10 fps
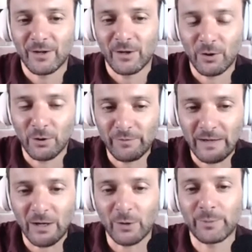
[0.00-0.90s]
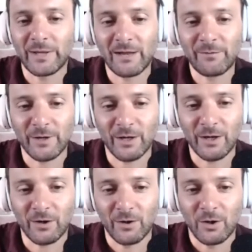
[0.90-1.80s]
of our behavior
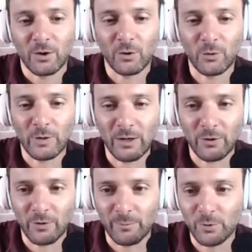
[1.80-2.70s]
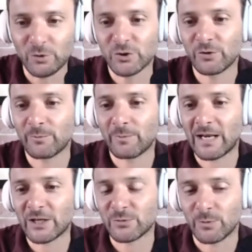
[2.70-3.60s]
or our emotion
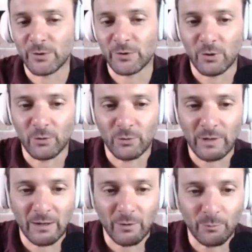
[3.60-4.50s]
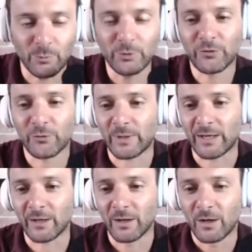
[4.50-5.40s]
management or our mood
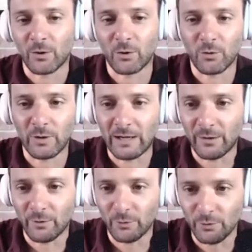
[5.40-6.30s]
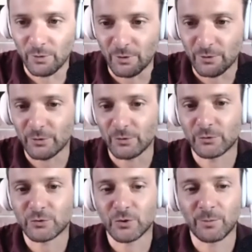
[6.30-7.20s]
swing or our
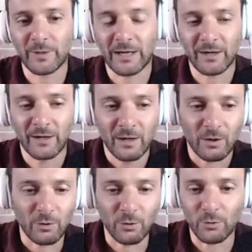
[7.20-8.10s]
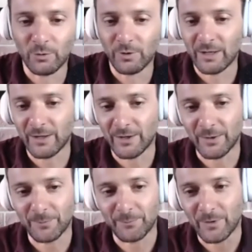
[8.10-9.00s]
trauma or
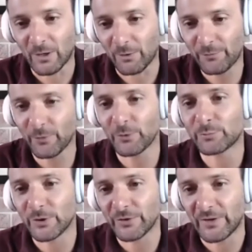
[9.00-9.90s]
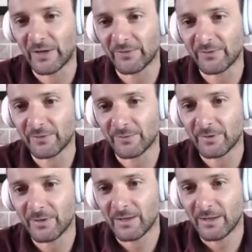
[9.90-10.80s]
our thought process,
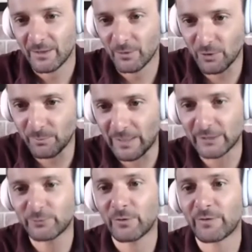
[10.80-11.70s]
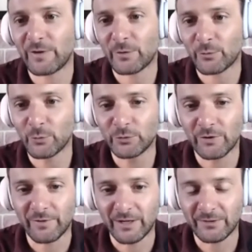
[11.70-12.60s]
going back to the very root of
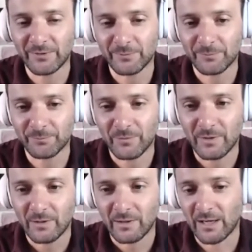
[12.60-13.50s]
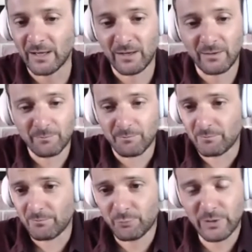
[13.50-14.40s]
it, and
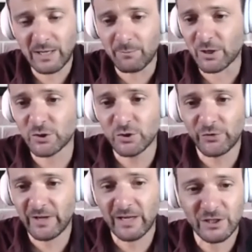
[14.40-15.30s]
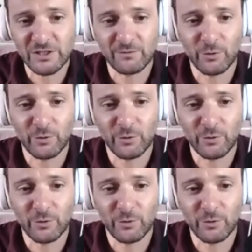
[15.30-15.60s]
pretty much using actually the